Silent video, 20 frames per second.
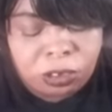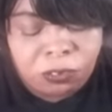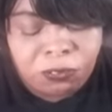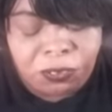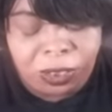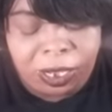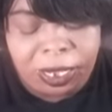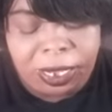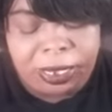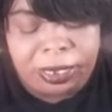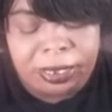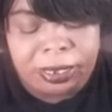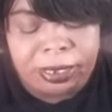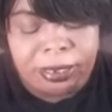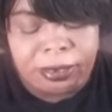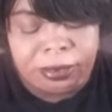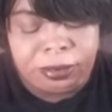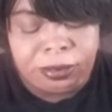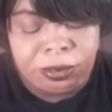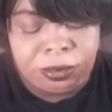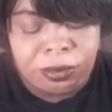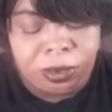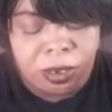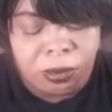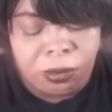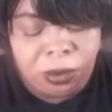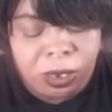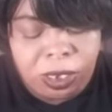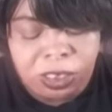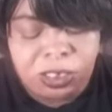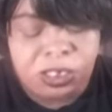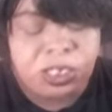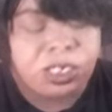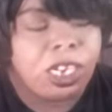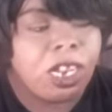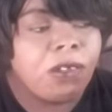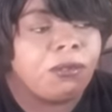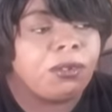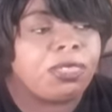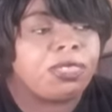do fine in there, you know. She
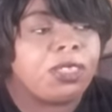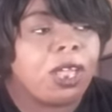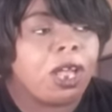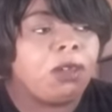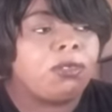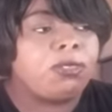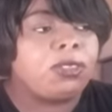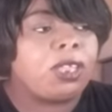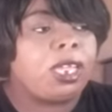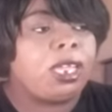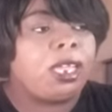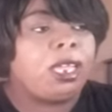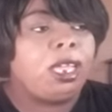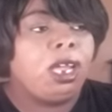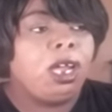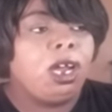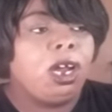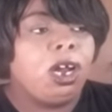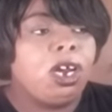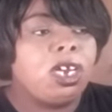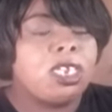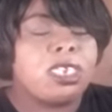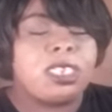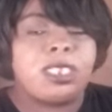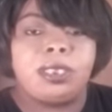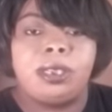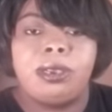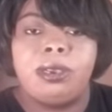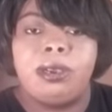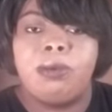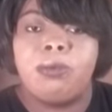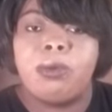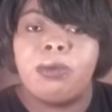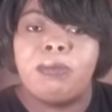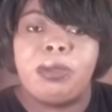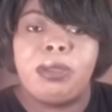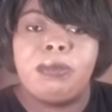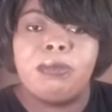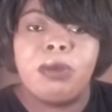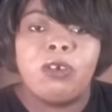never thought that her son
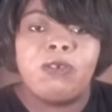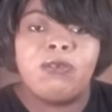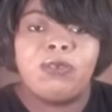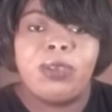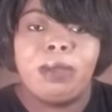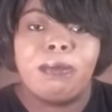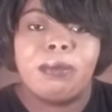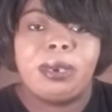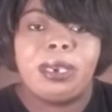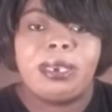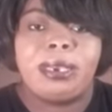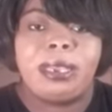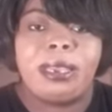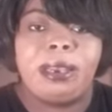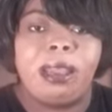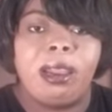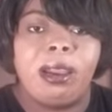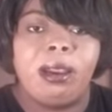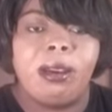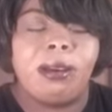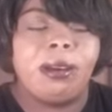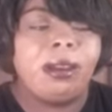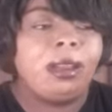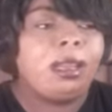would be more feminine than her.